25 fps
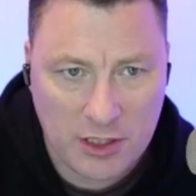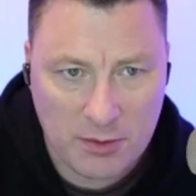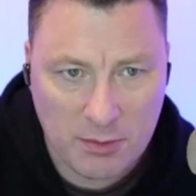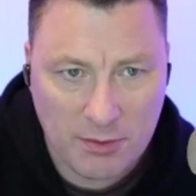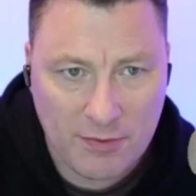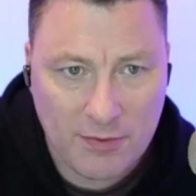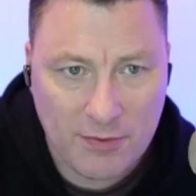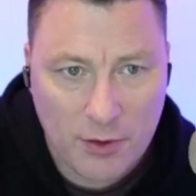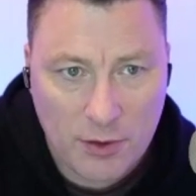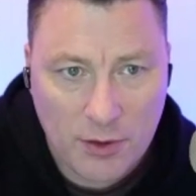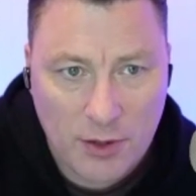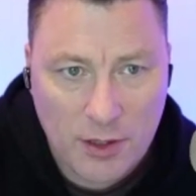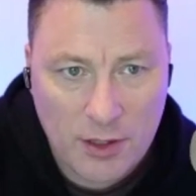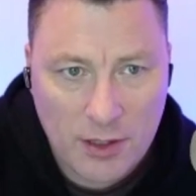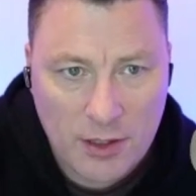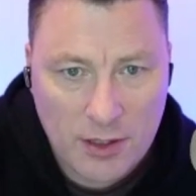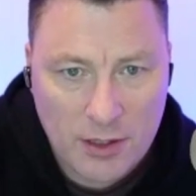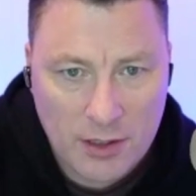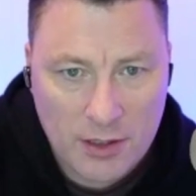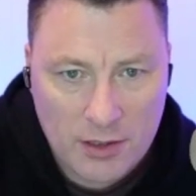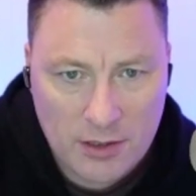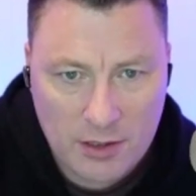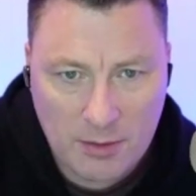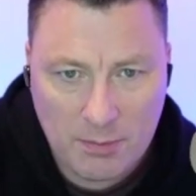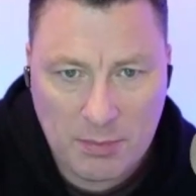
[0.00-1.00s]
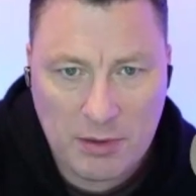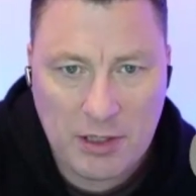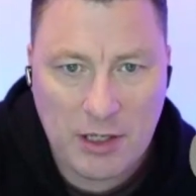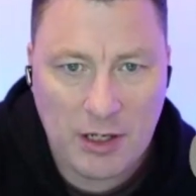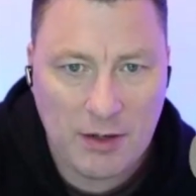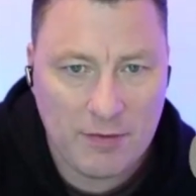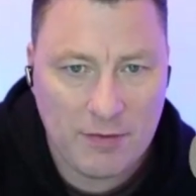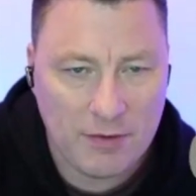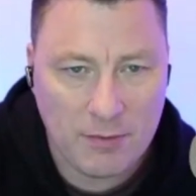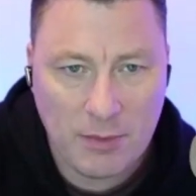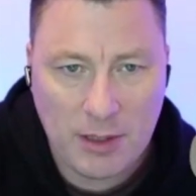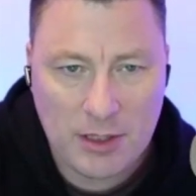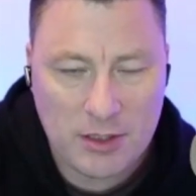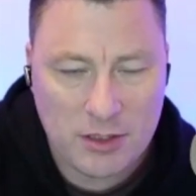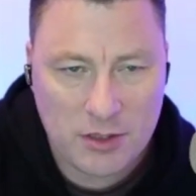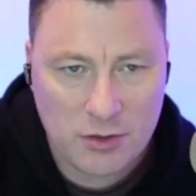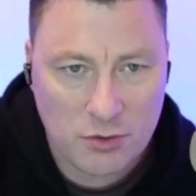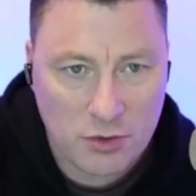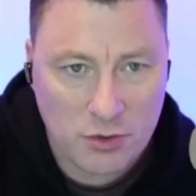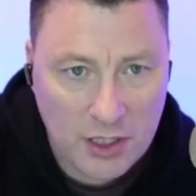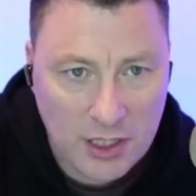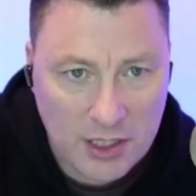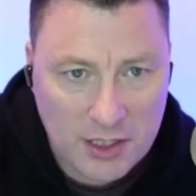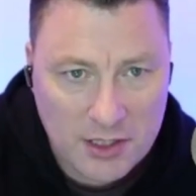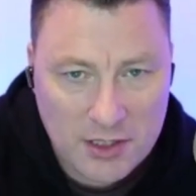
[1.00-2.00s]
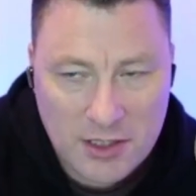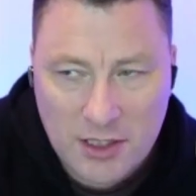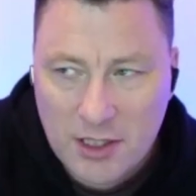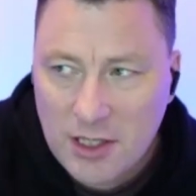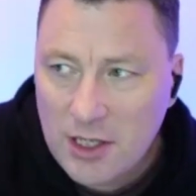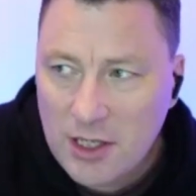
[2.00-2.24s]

before, and they've been there for months or years.